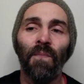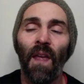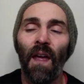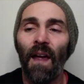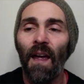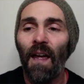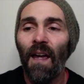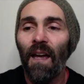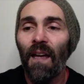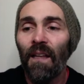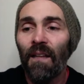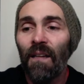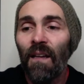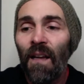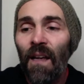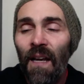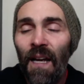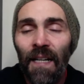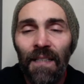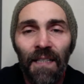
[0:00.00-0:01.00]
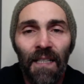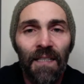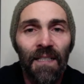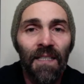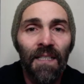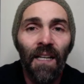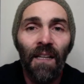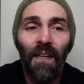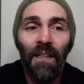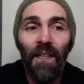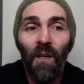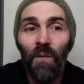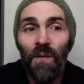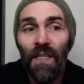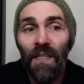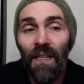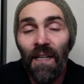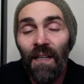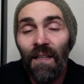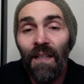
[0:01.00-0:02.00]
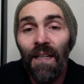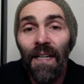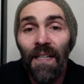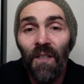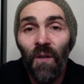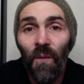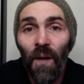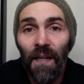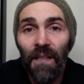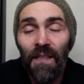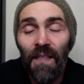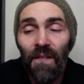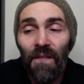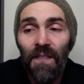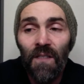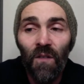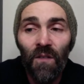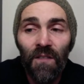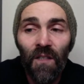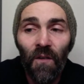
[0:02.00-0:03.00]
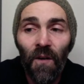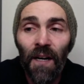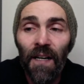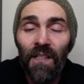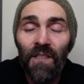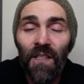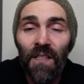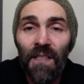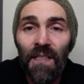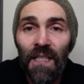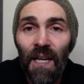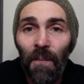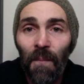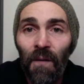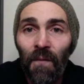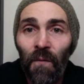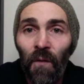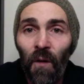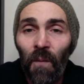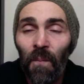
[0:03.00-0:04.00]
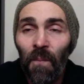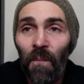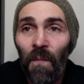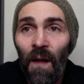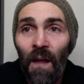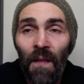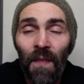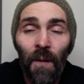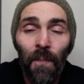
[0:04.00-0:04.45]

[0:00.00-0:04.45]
And it doesn't sound like there was any clear directives or directions coming from